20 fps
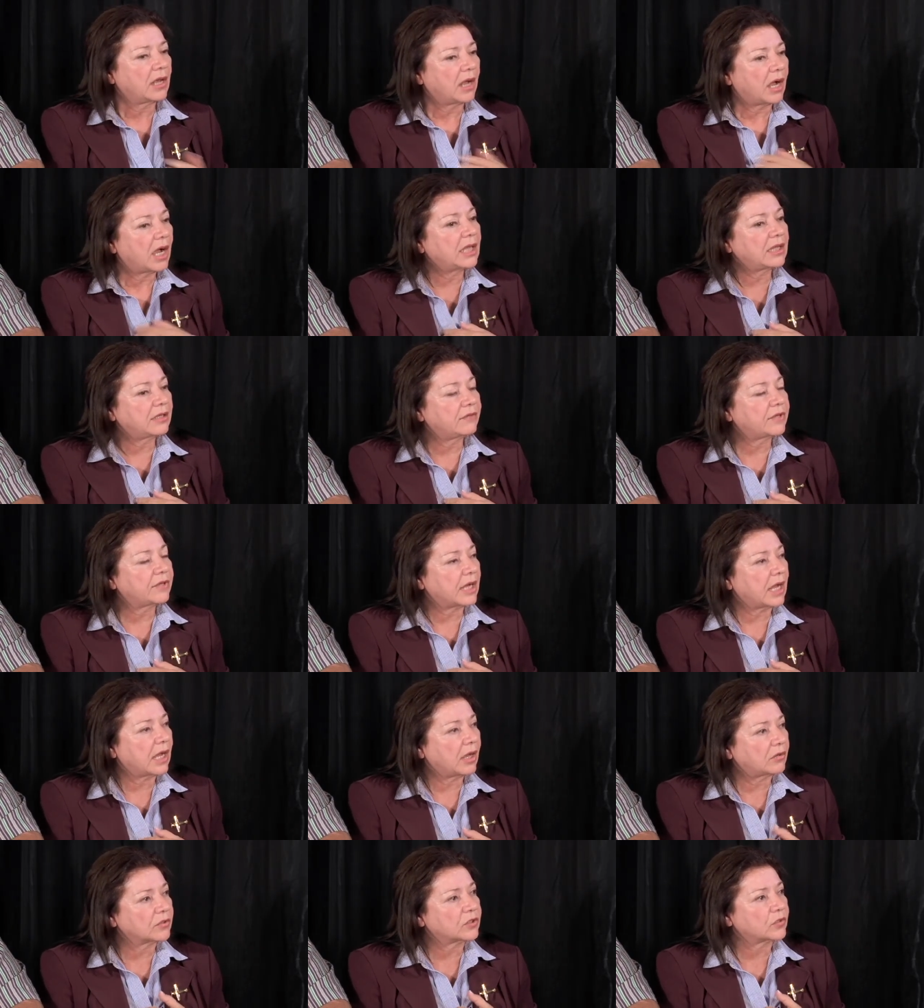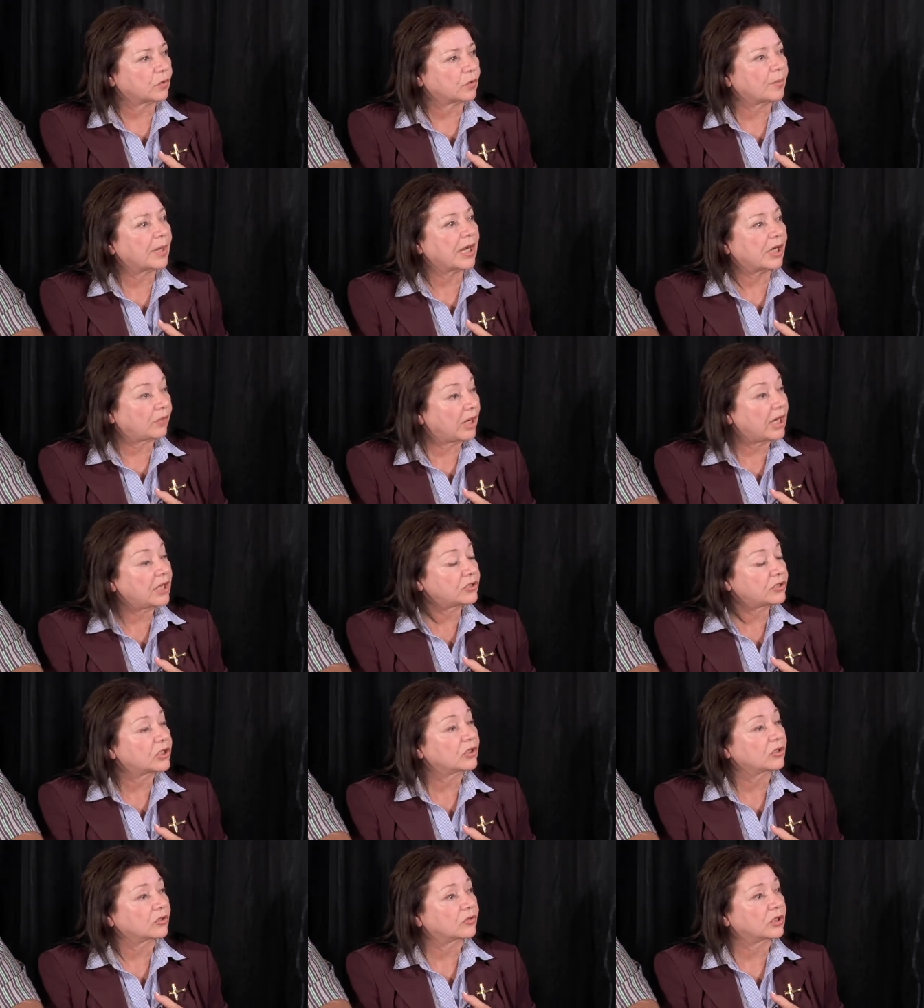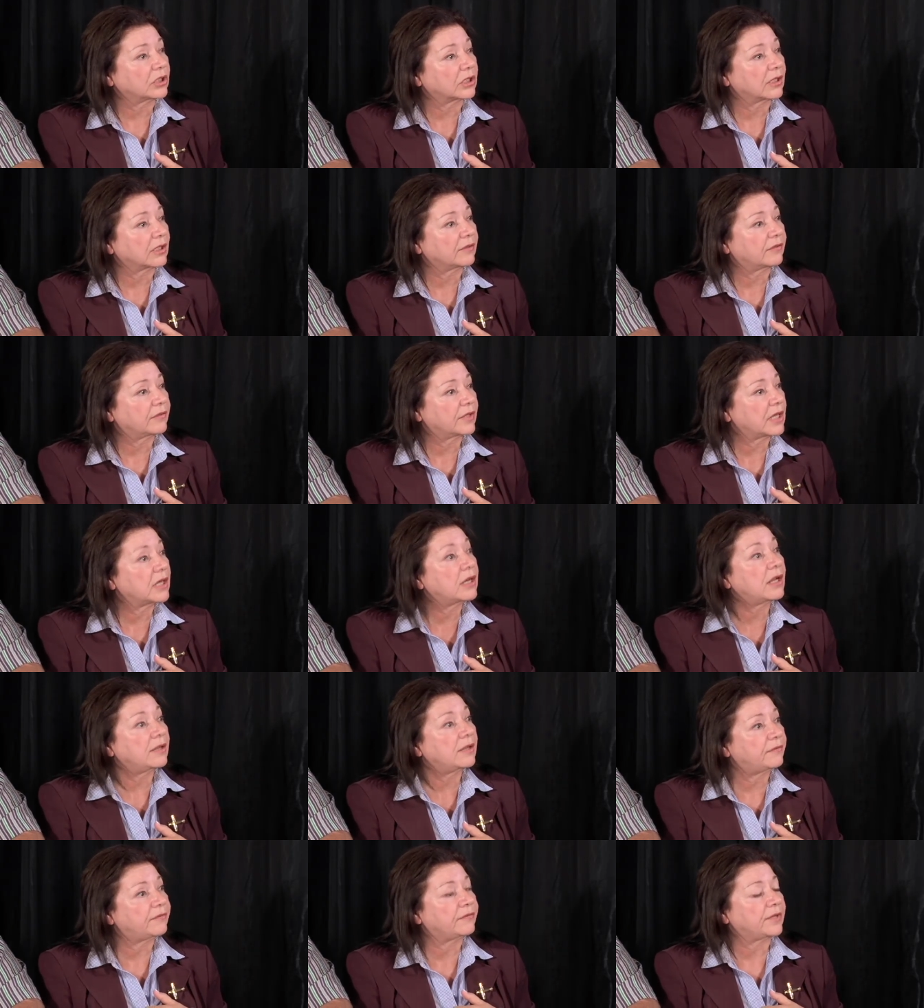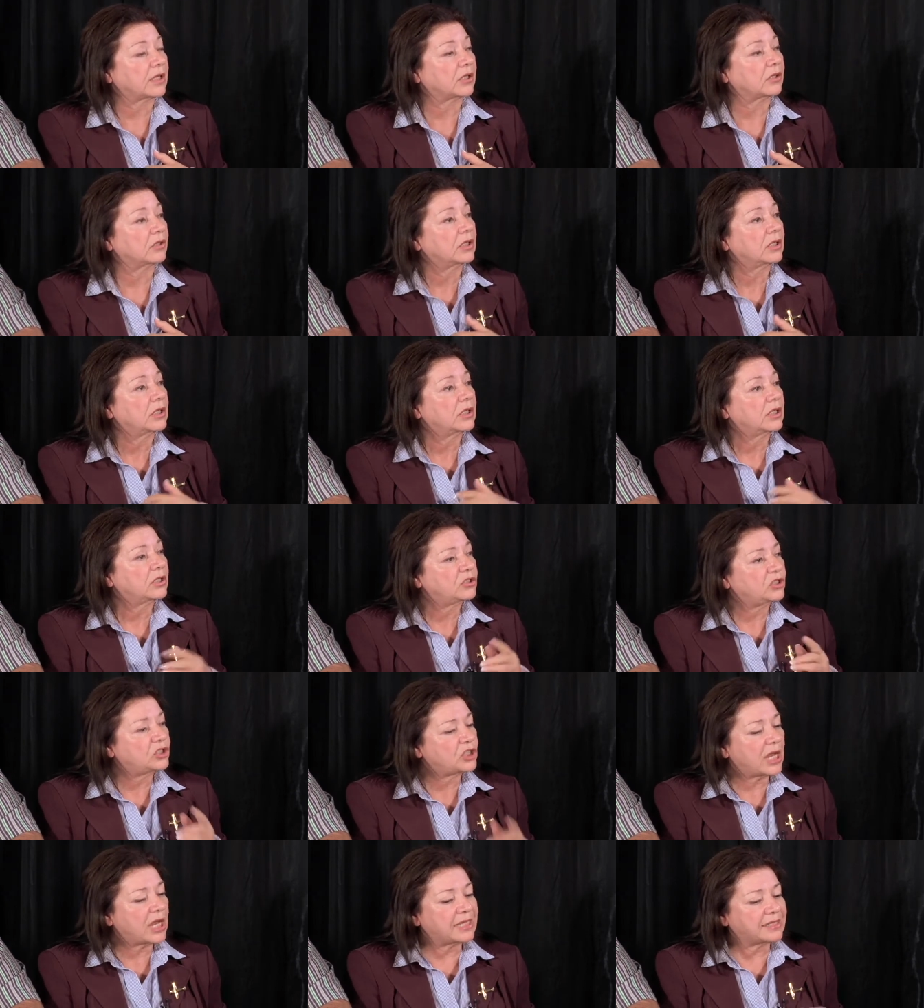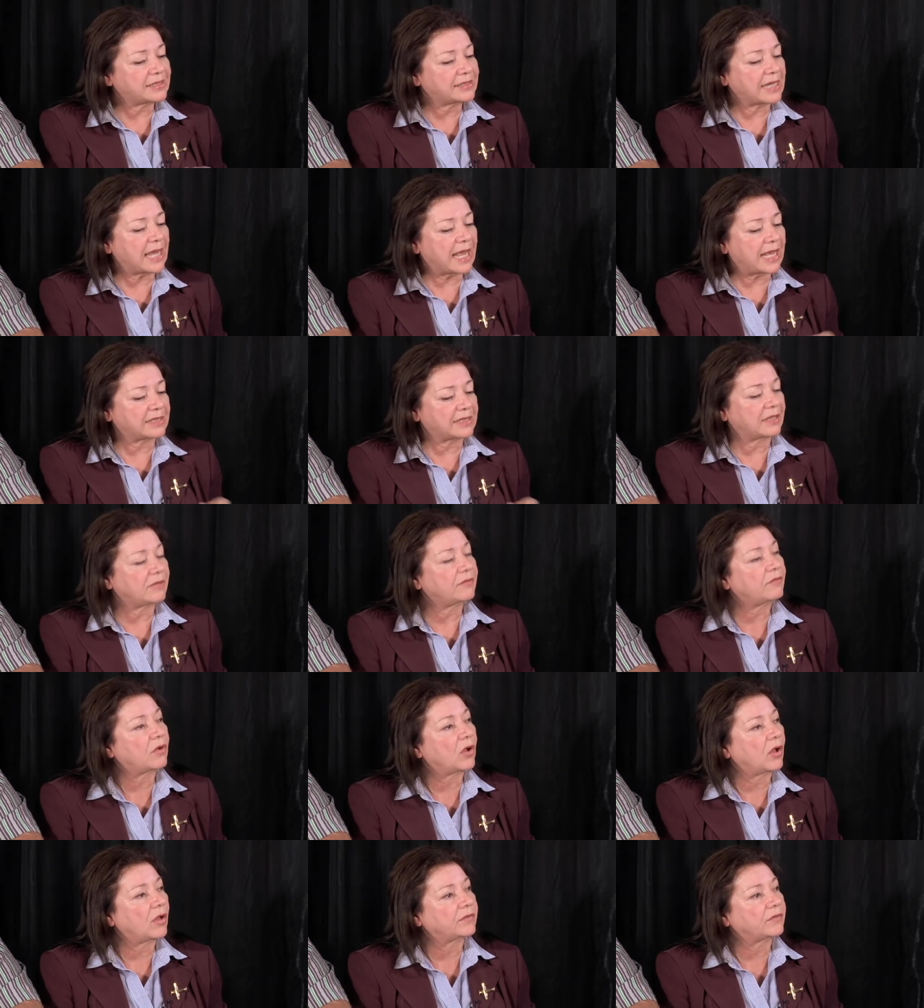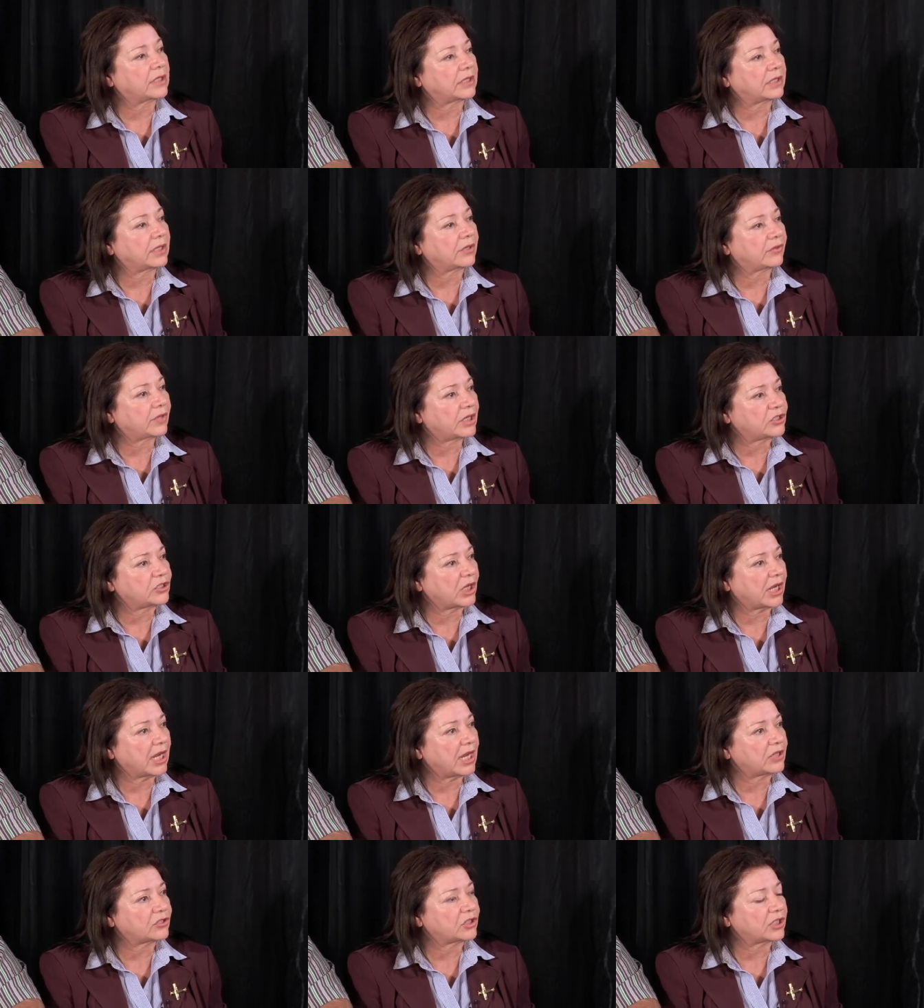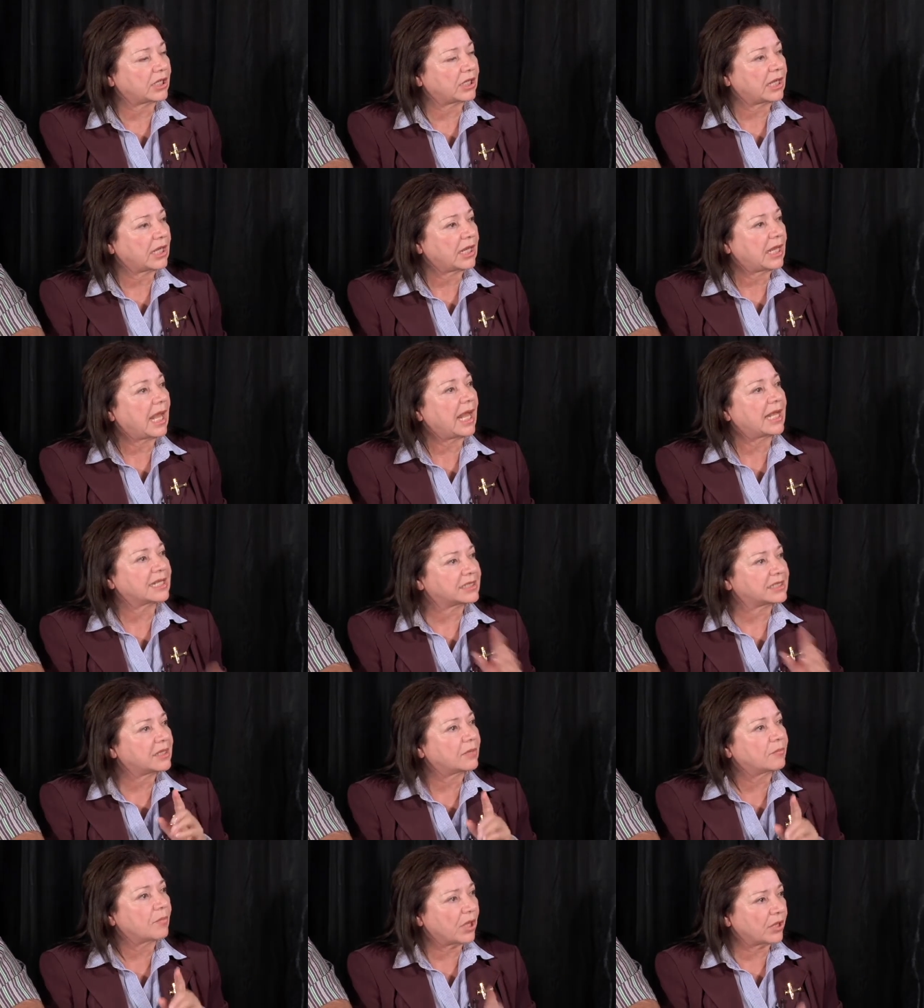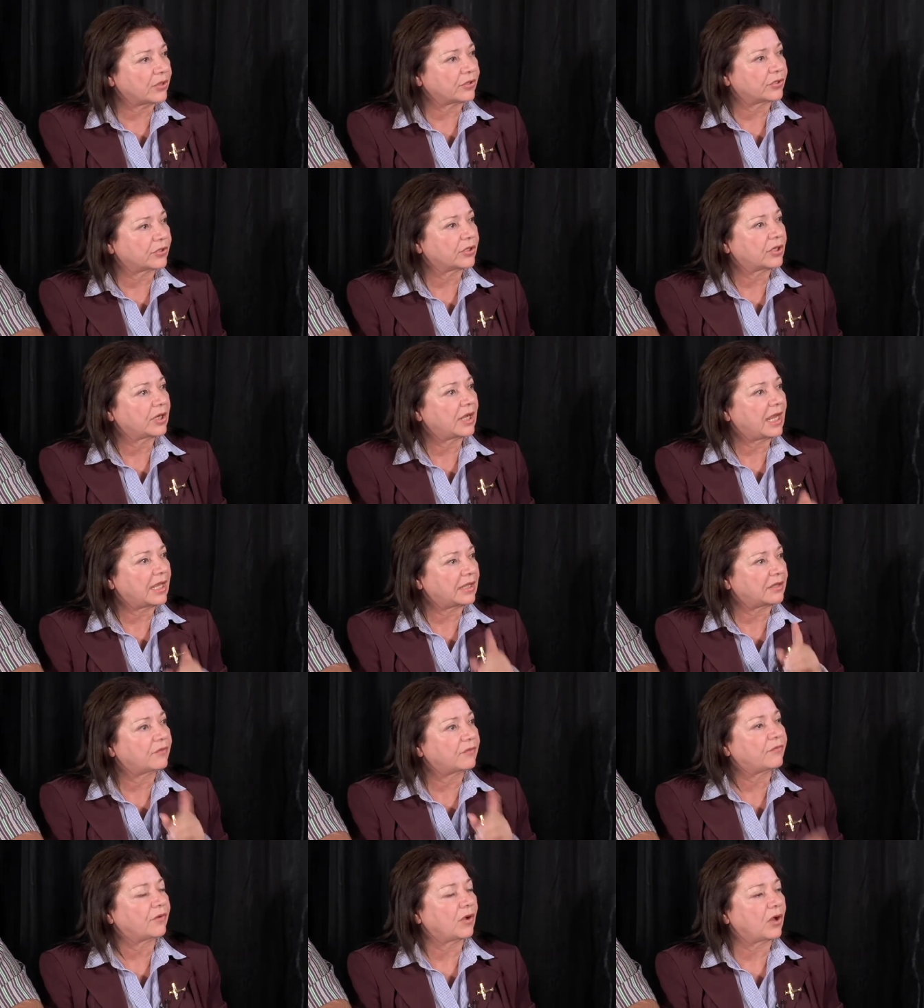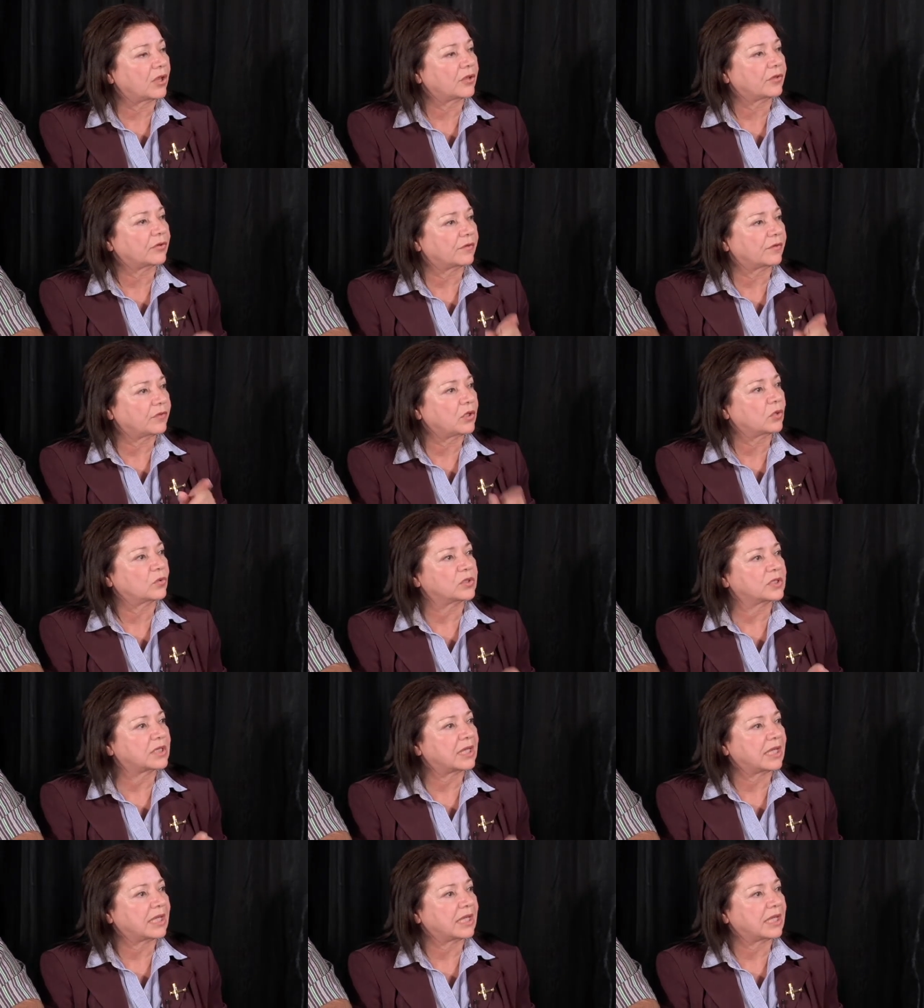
I live in a house where my grandchildren live, and I feel just as involved in their education as the mother and the father of those